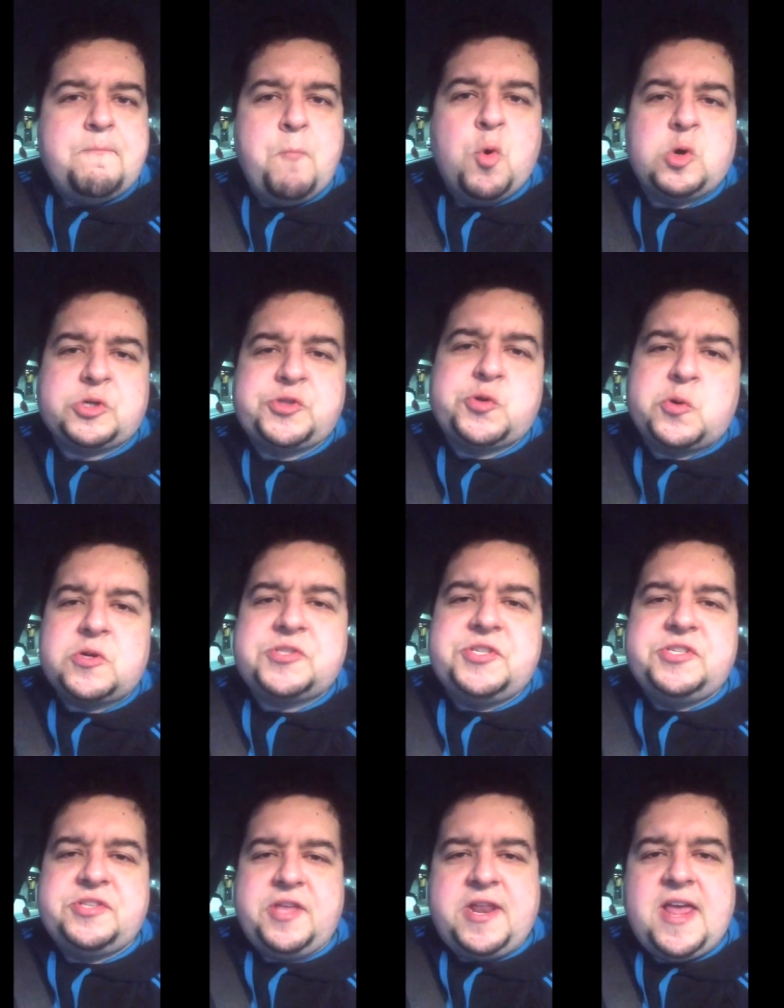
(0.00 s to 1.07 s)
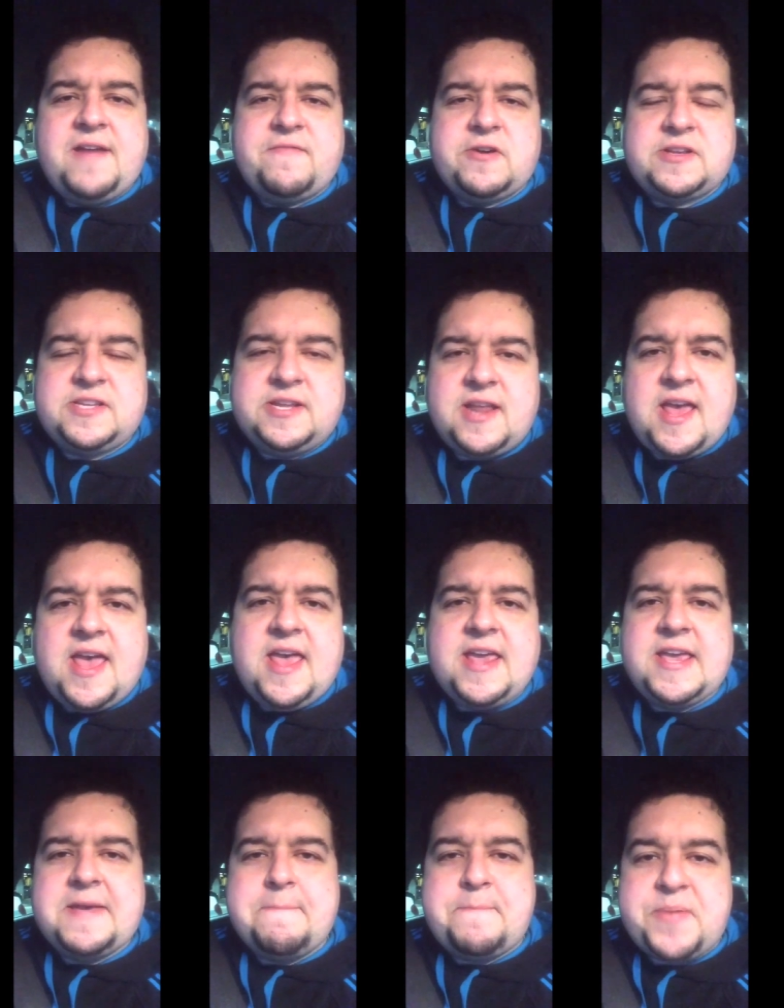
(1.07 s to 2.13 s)
more sources than ever today
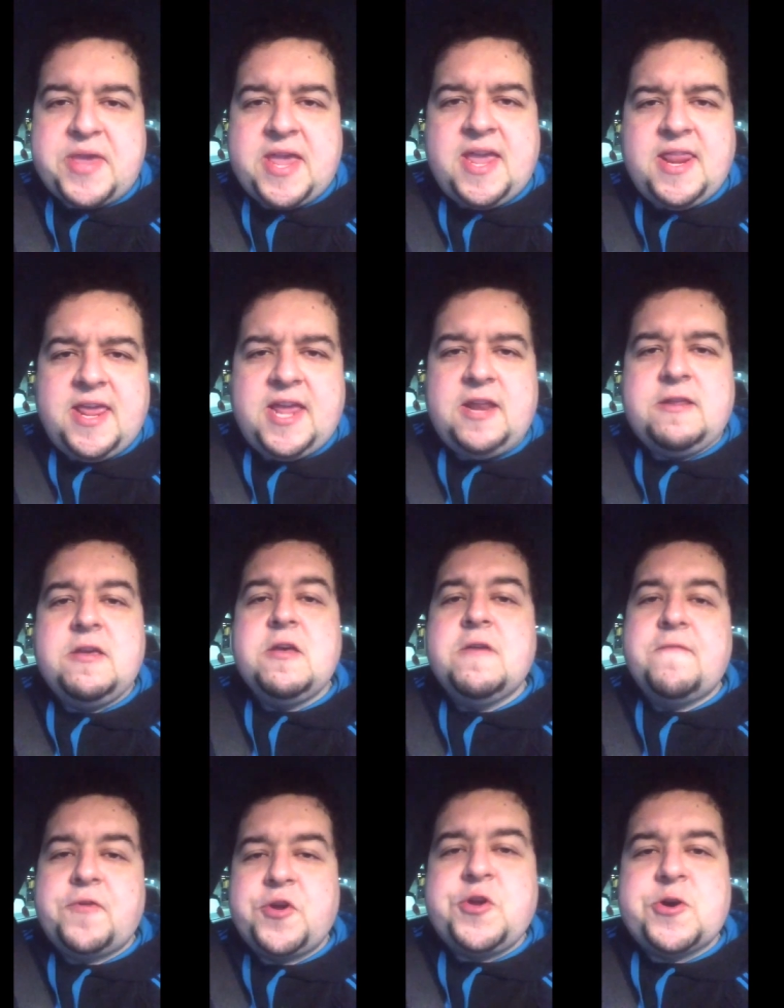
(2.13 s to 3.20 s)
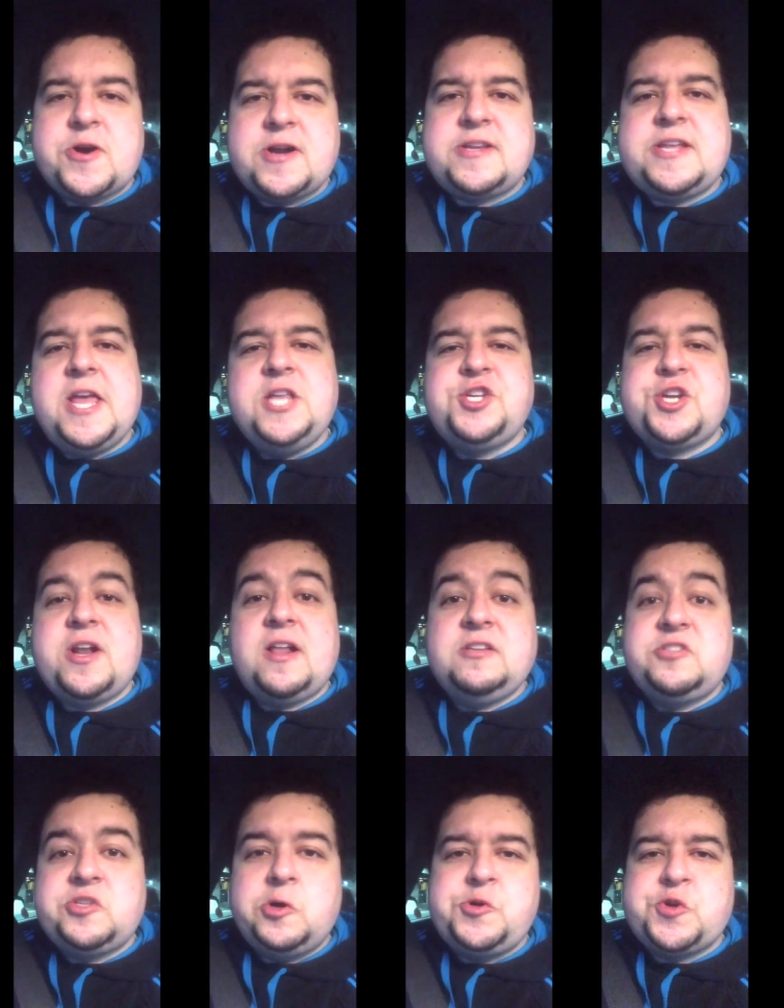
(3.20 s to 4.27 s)
competing for your attention
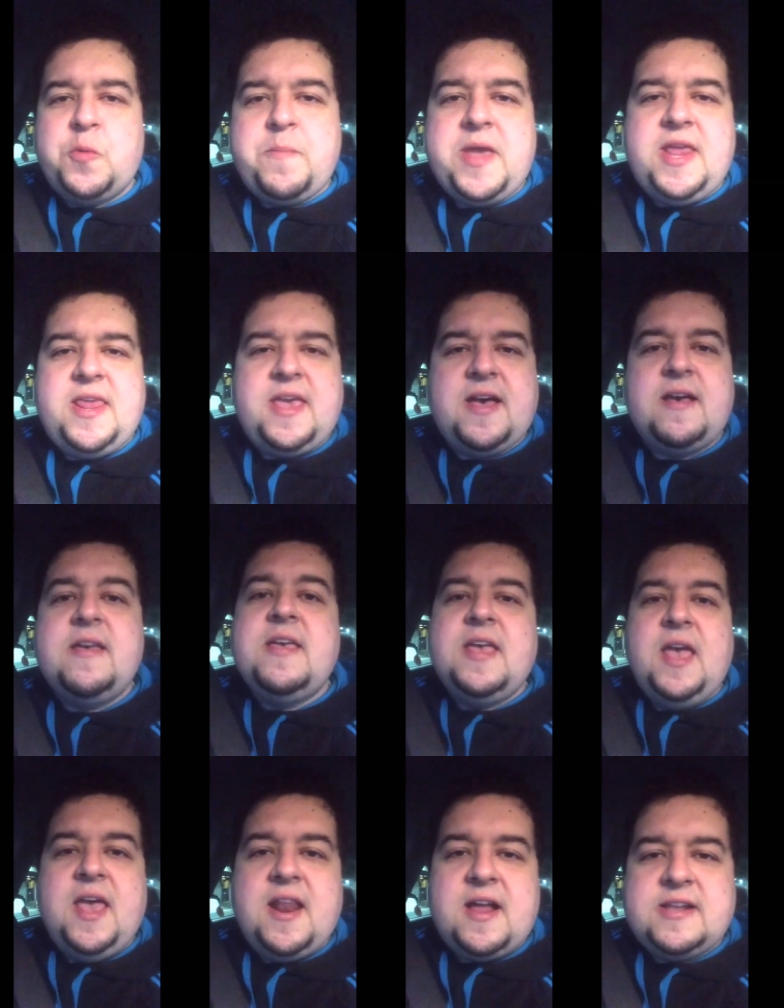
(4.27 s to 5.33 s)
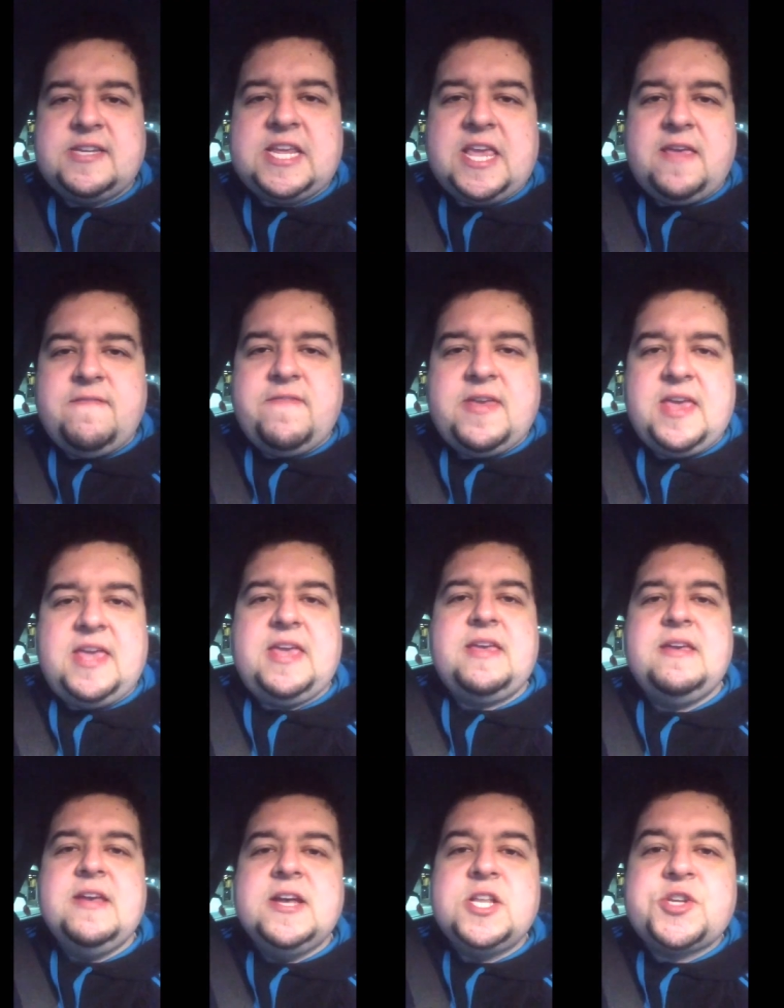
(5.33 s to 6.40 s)
on social media and on
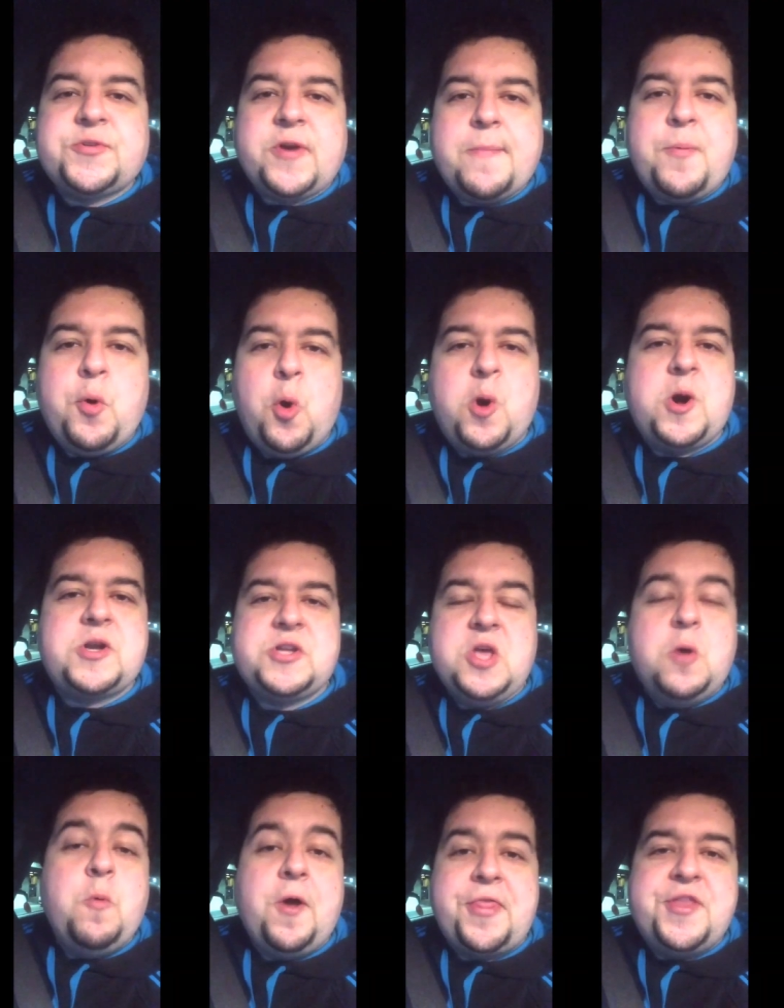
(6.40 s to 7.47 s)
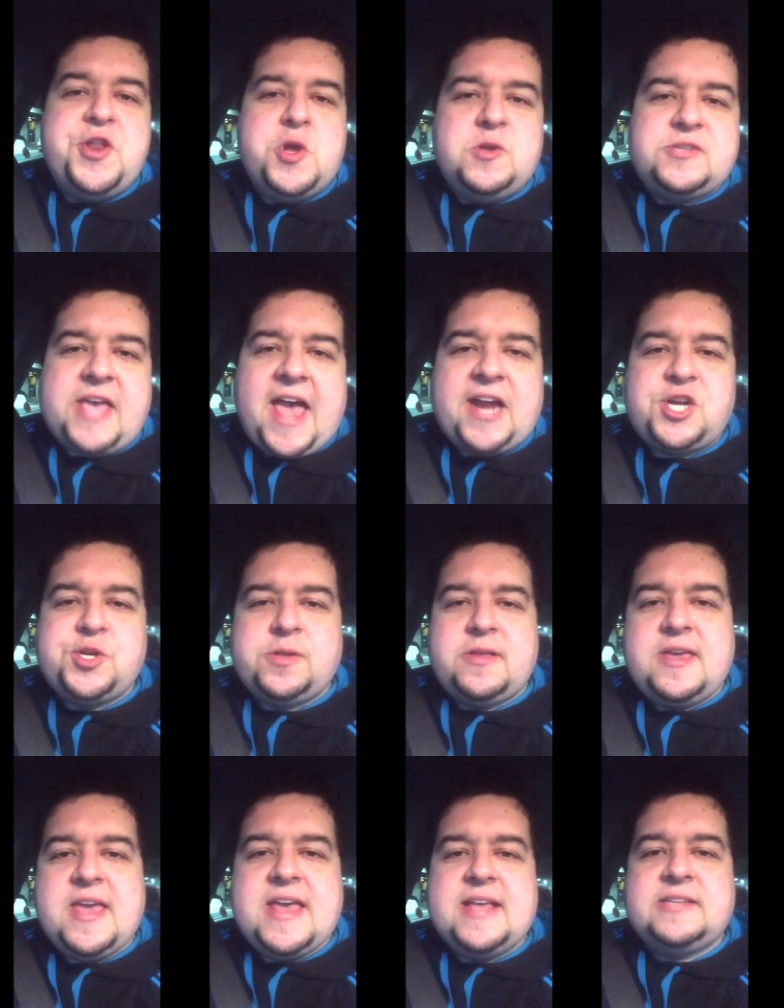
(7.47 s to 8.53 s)
TV to report what the news
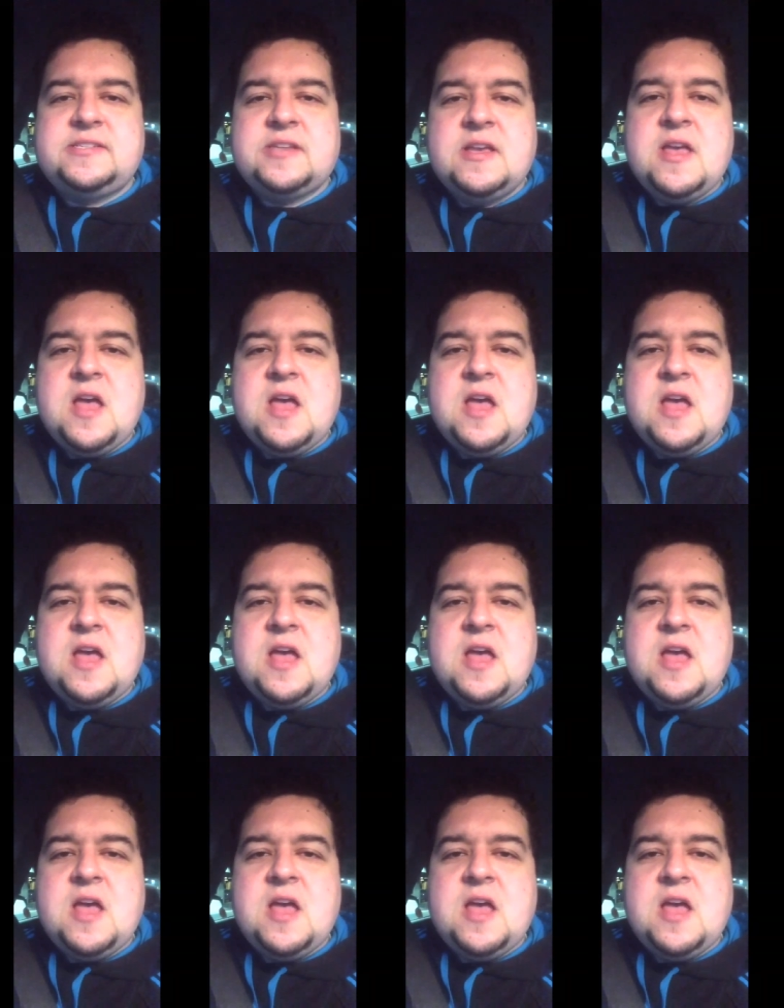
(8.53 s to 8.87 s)
actually is.